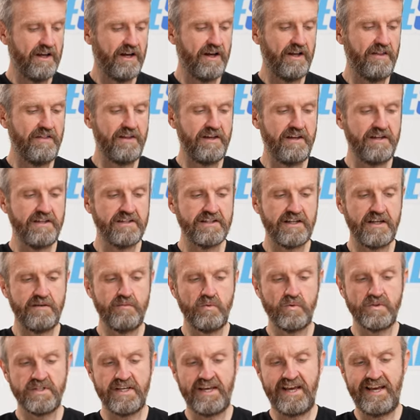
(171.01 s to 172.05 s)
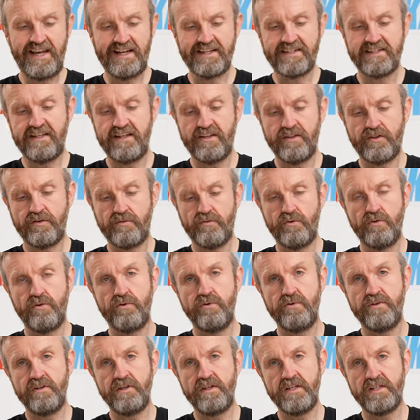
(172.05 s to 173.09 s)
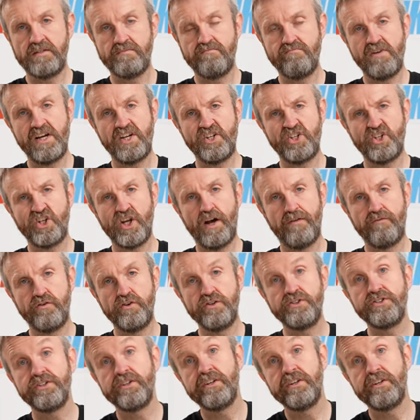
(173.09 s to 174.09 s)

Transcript: and then is able to exit through these mesh covered